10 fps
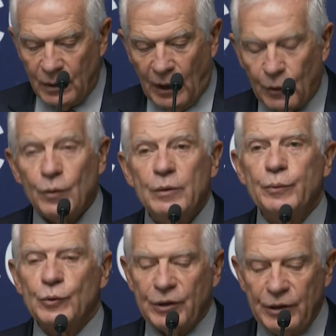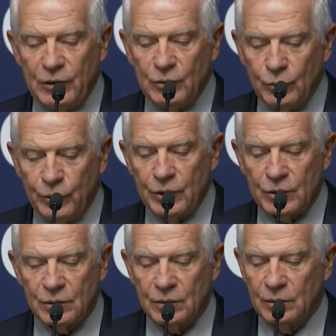Another important issue
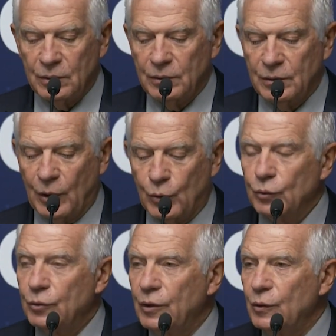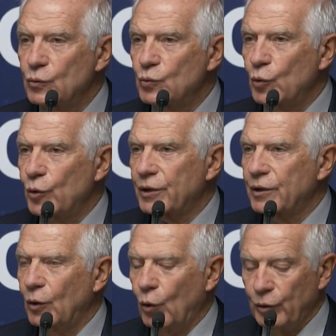is the continuous work
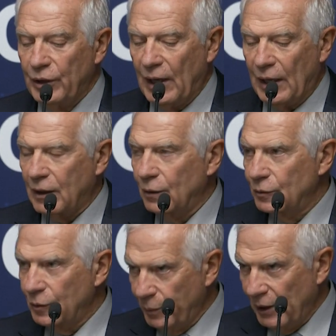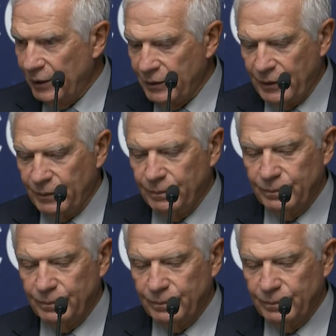on accountability